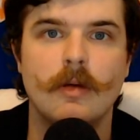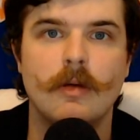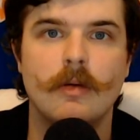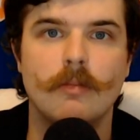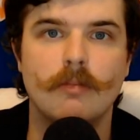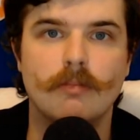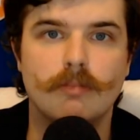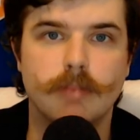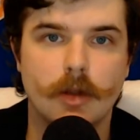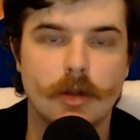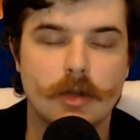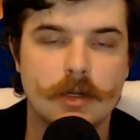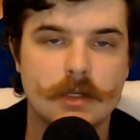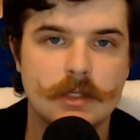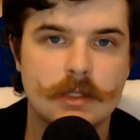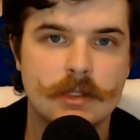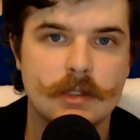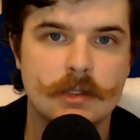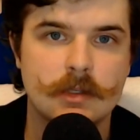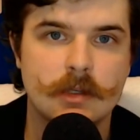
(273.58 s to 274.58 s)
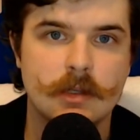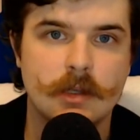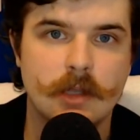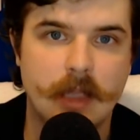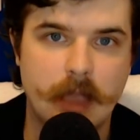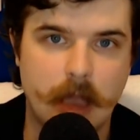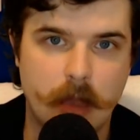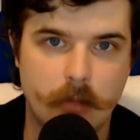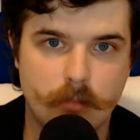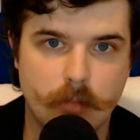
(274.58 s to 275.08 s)
Burks,
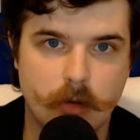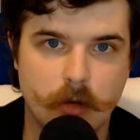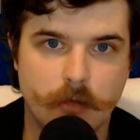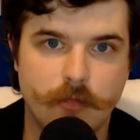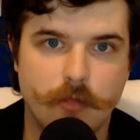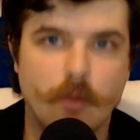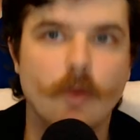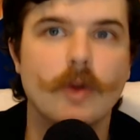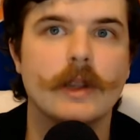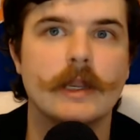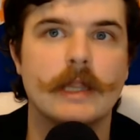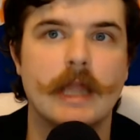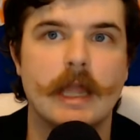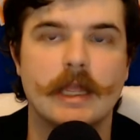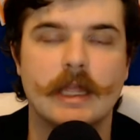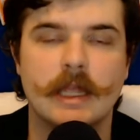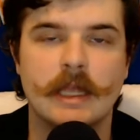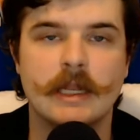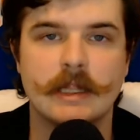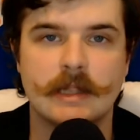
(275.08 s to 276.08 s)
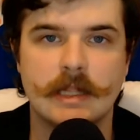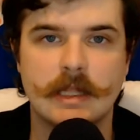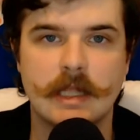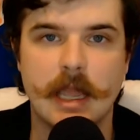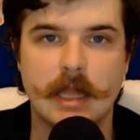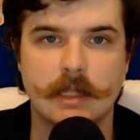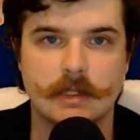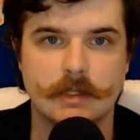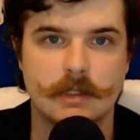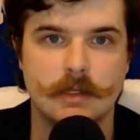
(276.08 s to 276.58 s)
Kemba, Fournier in at the
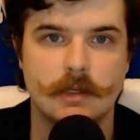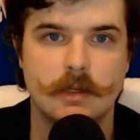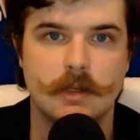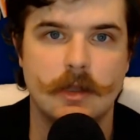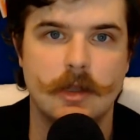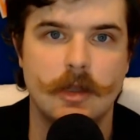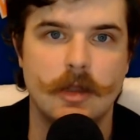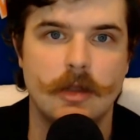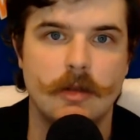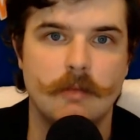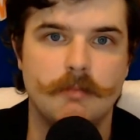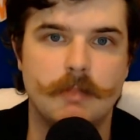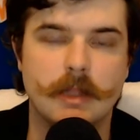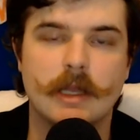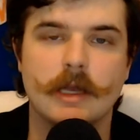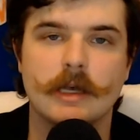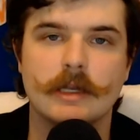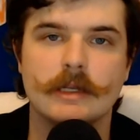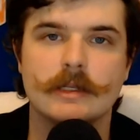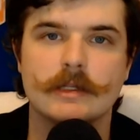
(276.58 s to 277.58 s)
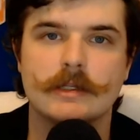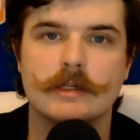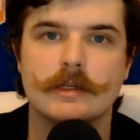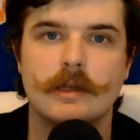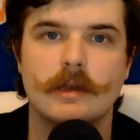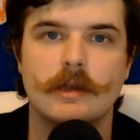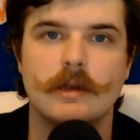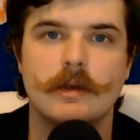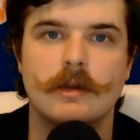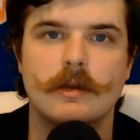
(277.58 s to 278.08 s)
end because
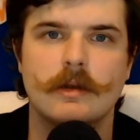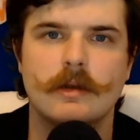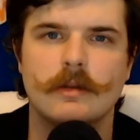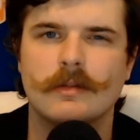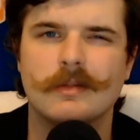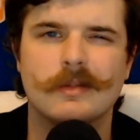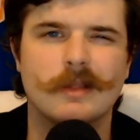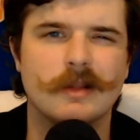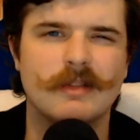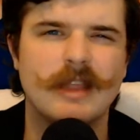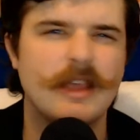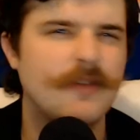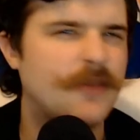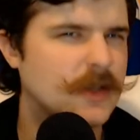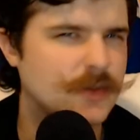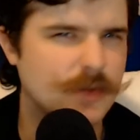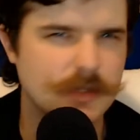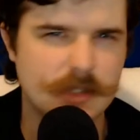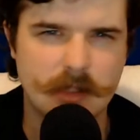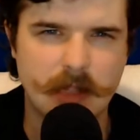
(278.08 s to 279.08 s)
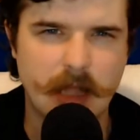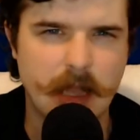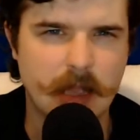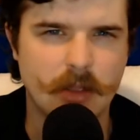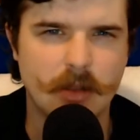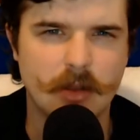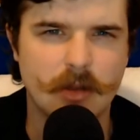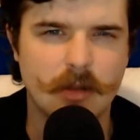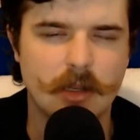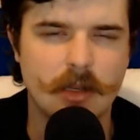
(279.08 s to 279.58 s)
their defense wasn't that
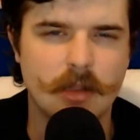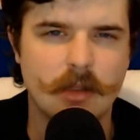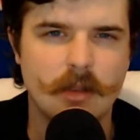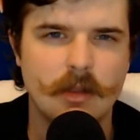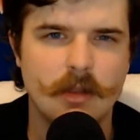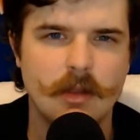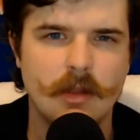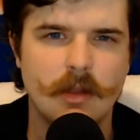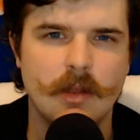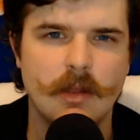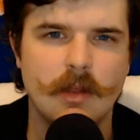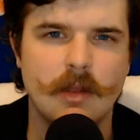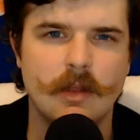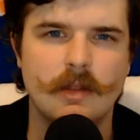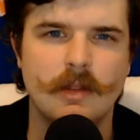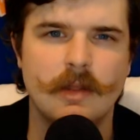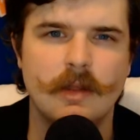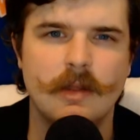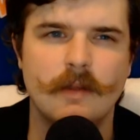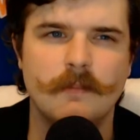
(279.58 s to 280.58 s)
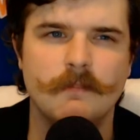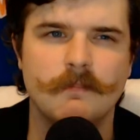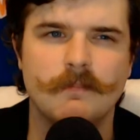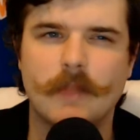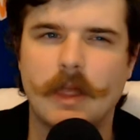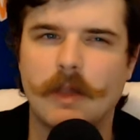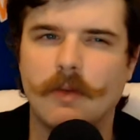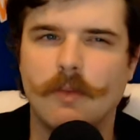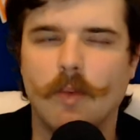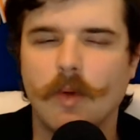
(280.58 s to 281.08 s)
good.
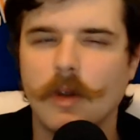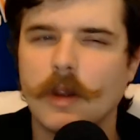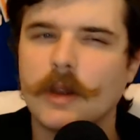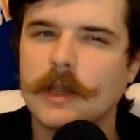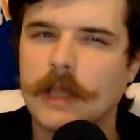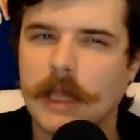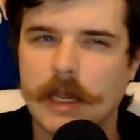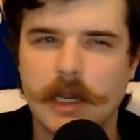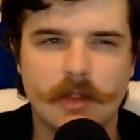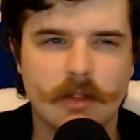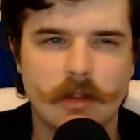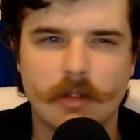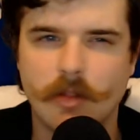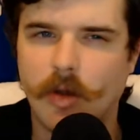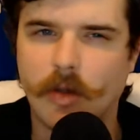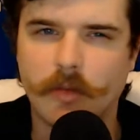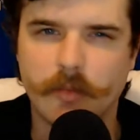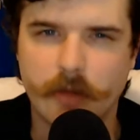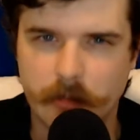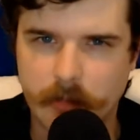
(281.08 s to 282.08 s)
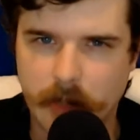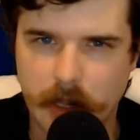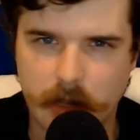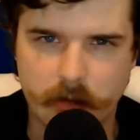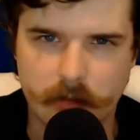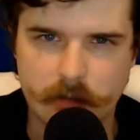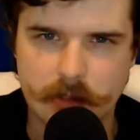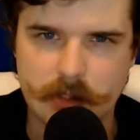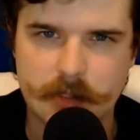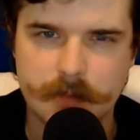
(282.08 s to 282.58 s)
They weren't getting the long
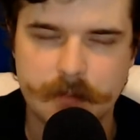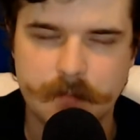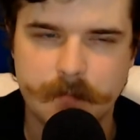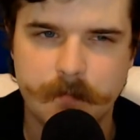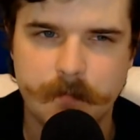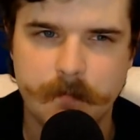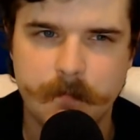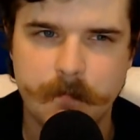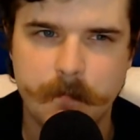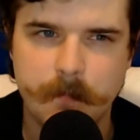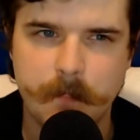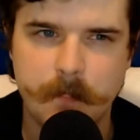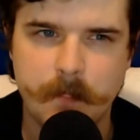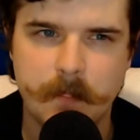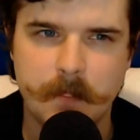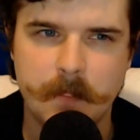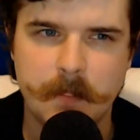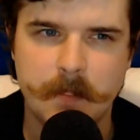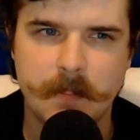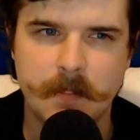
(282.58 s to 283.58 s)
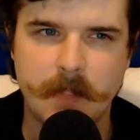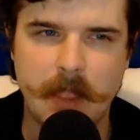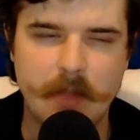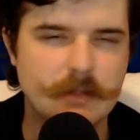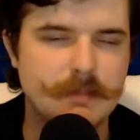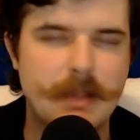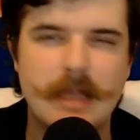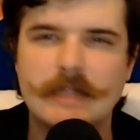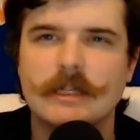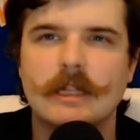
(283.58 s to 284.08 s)
rebounds. It
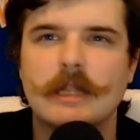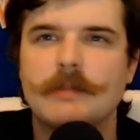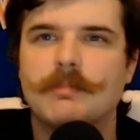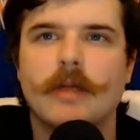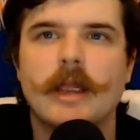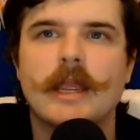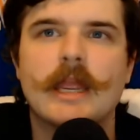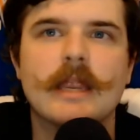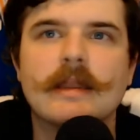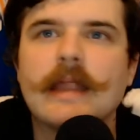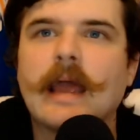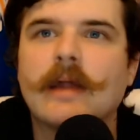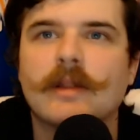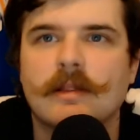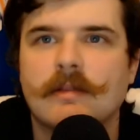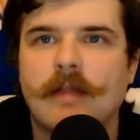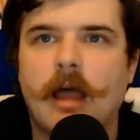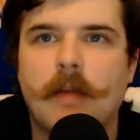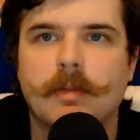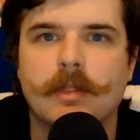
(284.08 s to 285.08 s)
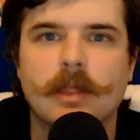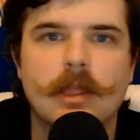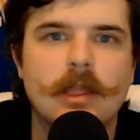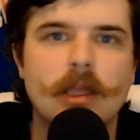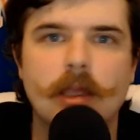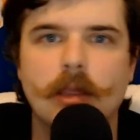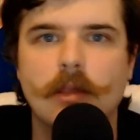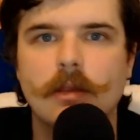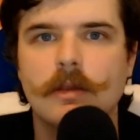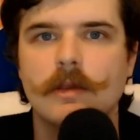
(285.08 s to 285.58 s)
was basically breaking down at the top of the
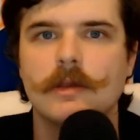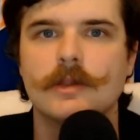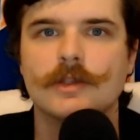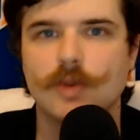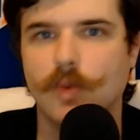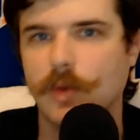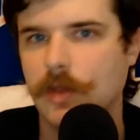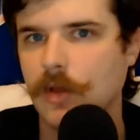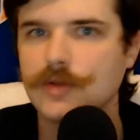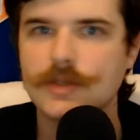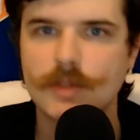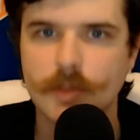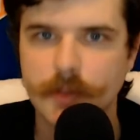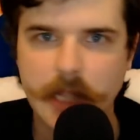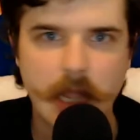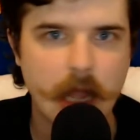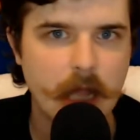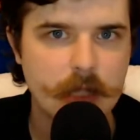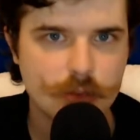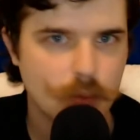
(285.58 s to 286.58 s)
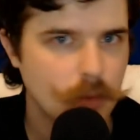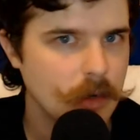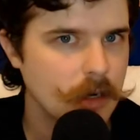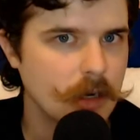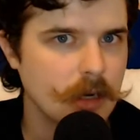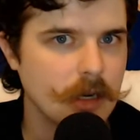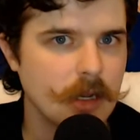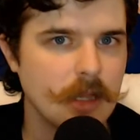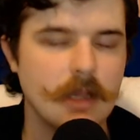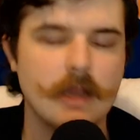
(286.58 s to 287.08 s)
key. So where those 3 guys
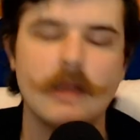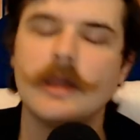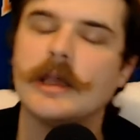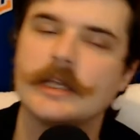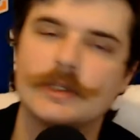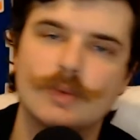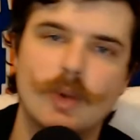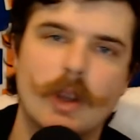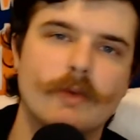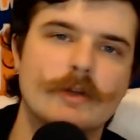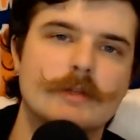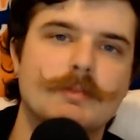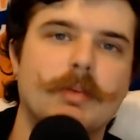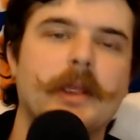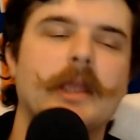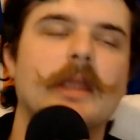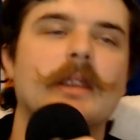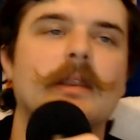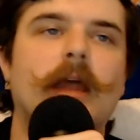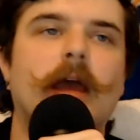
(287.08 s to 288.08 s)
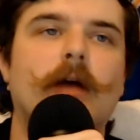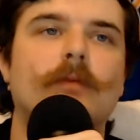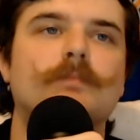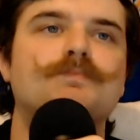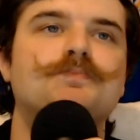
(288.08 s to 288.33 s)
were is where it was breaking down.